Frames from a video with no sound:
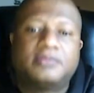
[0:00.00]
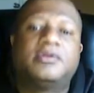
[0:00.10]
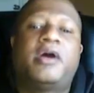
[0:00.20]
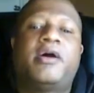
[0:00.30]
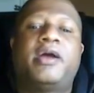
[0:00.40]

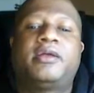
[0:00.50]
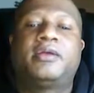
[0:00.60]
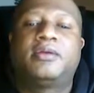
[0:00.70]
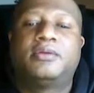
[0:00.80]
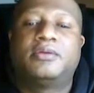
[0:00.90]
All right.
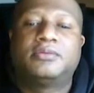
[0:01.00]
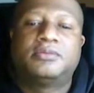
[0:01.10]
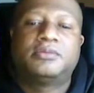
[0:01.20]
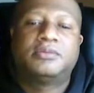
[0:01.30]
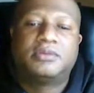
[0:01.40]

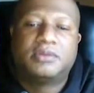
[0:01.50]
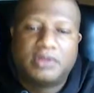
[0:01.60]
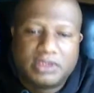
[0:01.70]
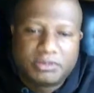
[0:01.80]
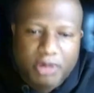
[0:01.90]
And
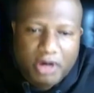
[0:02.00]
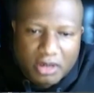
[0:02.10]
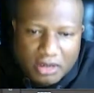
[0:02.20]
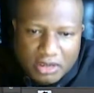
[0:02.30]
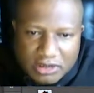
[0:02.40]
this
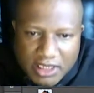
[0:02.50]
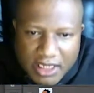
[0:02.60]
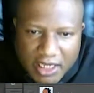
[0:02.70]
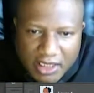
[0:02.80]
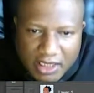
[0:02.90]
part looks
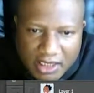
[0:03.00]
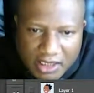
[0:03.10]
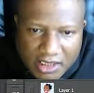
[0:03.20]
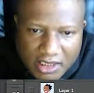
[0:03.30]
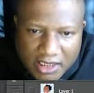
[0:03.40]
kind
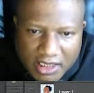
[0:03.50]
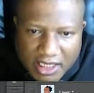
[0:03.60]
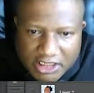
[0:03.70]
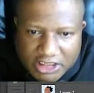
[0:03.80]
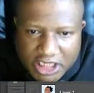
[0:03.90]

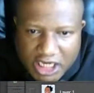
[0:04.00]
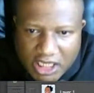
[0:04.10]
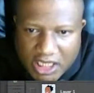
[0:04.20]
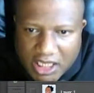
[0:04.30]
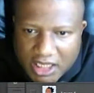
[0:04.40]
of
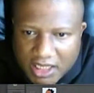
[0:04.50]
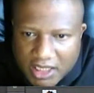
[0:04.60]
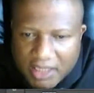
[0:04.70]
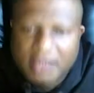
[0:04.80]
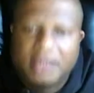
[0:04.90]
janky.
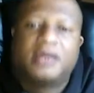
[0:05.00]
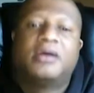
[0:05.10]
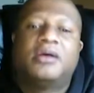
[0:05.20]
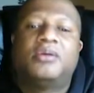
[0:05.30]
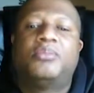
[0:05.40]

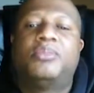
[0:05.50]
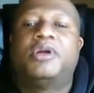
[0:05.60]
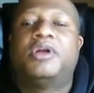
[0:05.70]
But